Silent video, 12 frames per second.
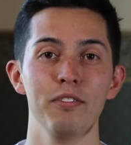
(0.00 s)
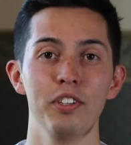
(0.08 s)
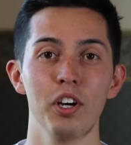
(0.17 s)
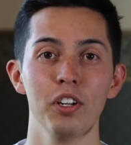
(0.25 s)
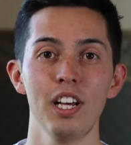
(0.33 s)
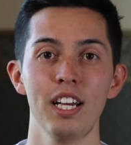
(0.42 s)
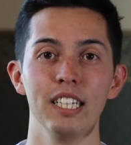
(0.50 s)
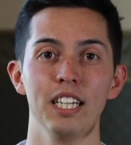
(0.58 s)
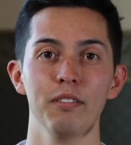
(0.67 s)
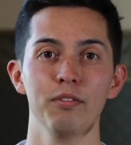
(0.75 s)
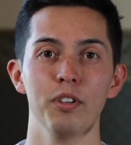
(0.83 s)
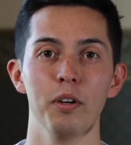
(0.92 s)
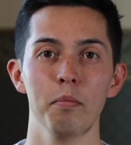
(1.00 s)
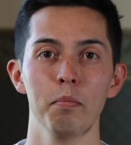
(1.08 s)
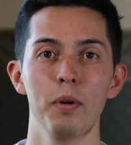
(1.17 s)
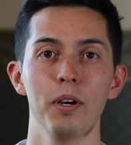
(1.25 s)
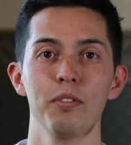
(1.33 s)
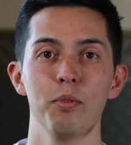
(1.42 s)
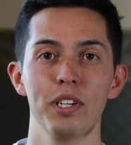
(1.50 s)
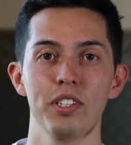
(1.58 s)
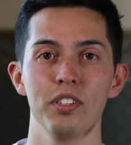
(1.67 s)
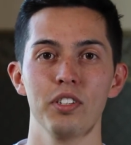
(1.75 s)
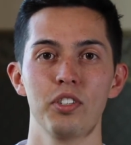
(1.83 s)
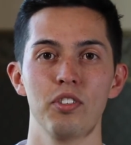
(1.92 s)
viola and I'm from Perth,
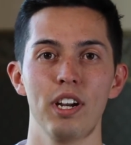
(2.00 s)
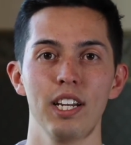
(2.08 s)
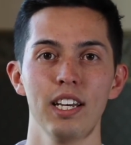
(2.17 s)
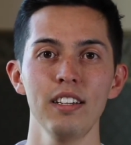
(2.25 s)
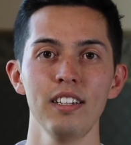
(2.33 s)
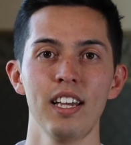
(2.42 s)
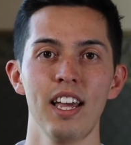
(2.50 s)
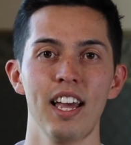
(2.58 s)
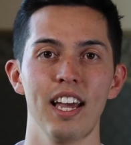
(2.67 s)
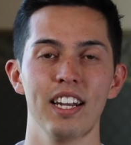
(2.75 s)
Western Australia.